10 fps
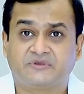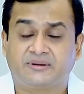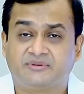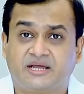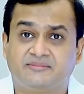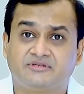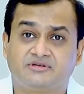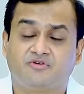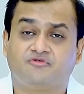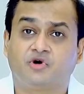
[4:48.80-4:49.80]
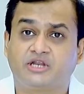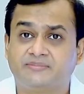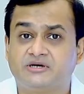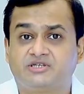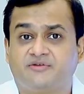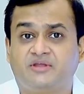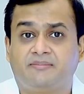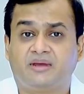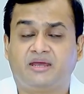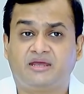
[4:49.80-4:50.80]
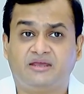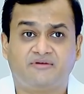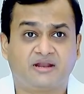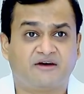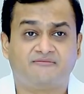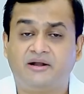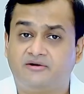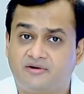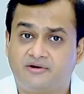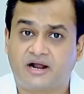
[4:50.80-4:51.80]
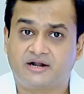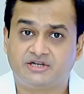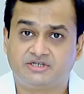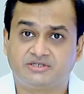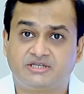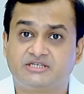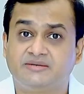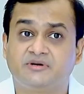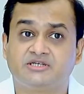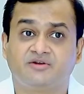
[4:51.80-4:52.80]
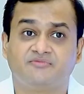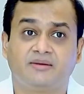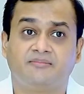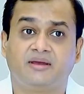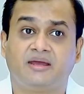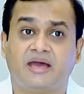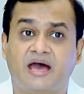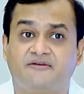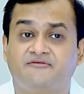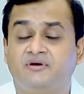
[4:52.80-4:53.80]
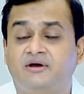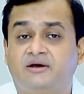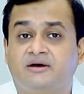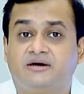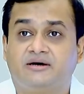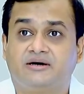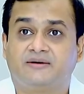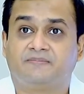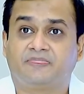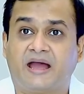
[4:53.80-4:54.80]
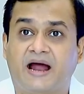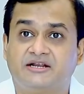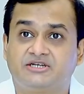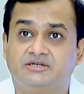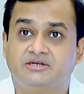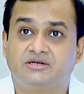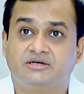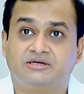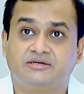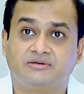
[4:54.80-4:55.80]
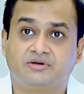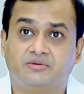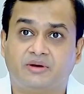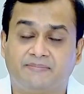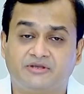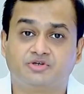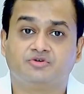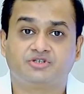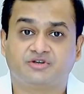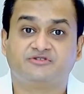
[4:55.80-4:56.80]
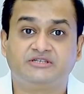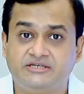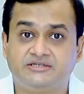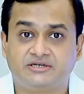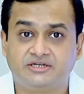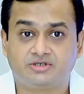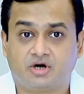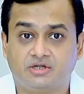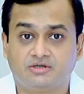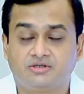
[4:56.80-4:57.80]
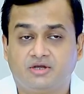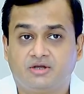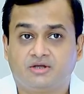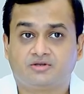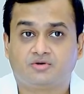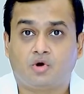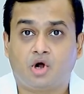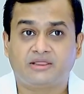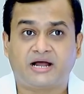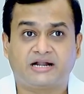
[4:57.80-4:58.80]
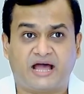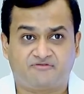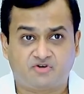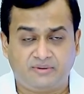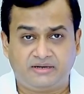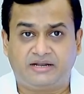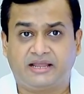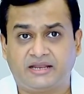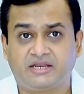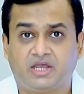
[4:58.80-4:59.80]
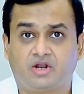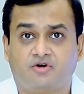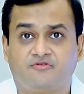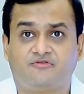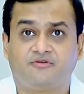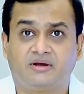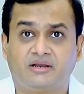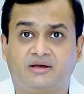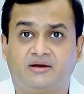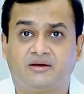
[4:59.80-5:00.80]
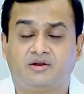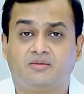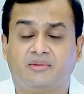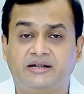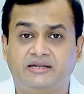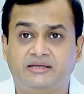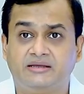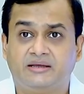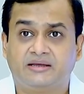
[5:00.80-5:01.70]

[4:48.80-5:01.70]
sometimes 40% of them may even have mental retardation. 60% of them may have additional episodes of seizure disorder. So all that have to be taken care of in a multi